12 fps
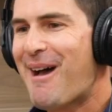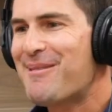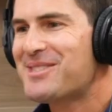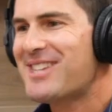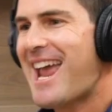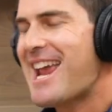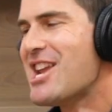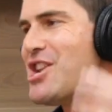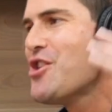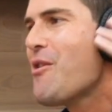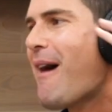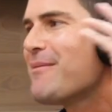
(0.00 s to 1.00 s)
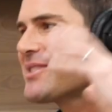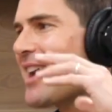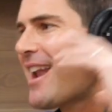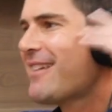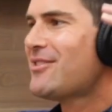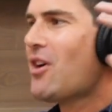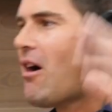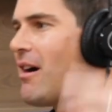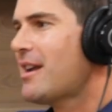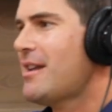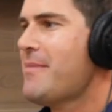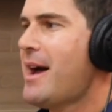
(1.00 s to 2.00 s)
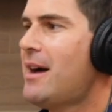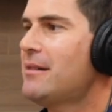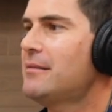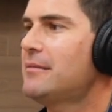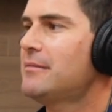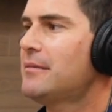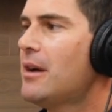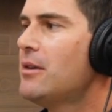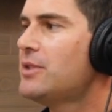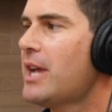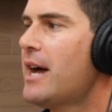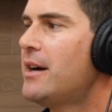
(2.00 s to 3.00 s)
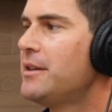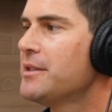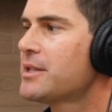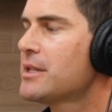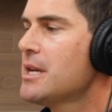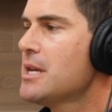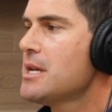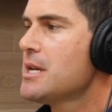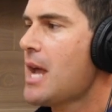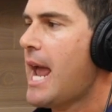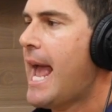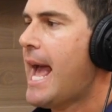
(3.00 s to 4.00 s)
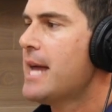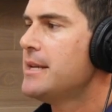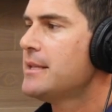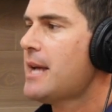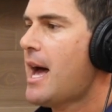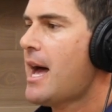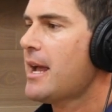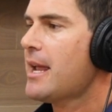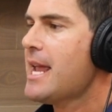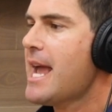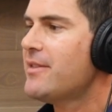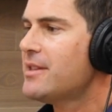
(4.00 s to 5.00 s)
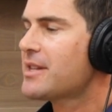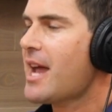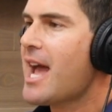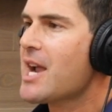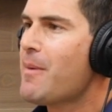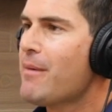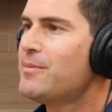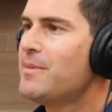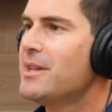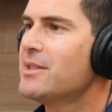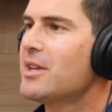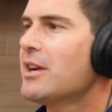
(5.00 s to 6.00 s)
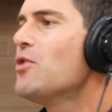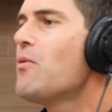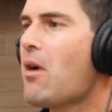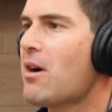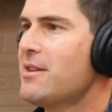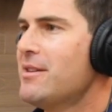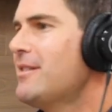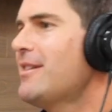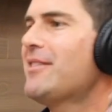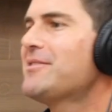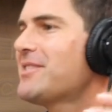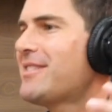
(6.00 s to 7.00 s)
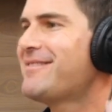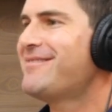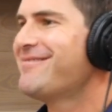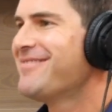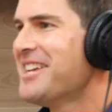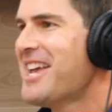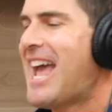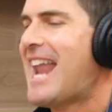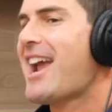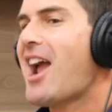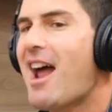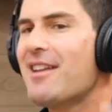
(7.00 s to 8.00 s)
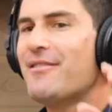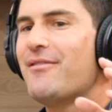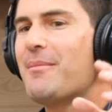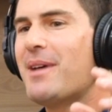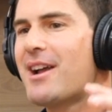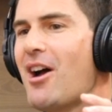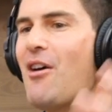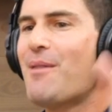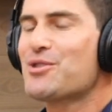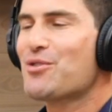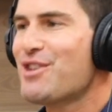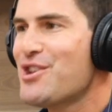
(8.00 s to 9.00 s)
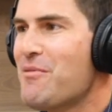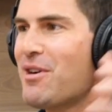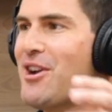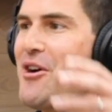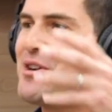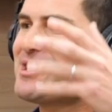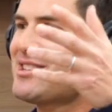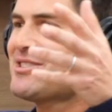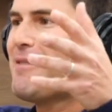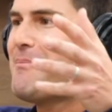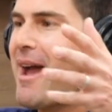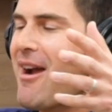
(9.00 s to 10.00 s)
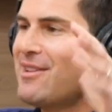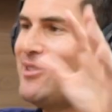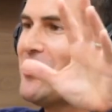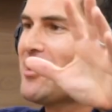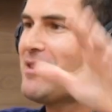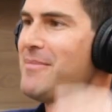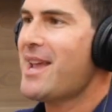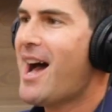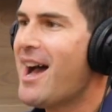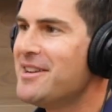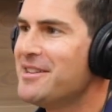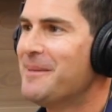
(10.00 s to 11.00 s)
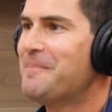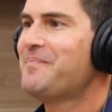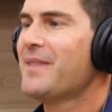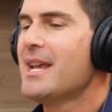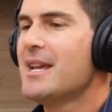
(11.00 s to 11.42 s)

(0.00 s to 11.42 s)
what I was saying. He knew I was kind of talking about hotels. And he had this guy come up to me. He's like, who are you? I was like, and I'm like, oh, I'm sure you want to know, because I saw Barry lurking behind him.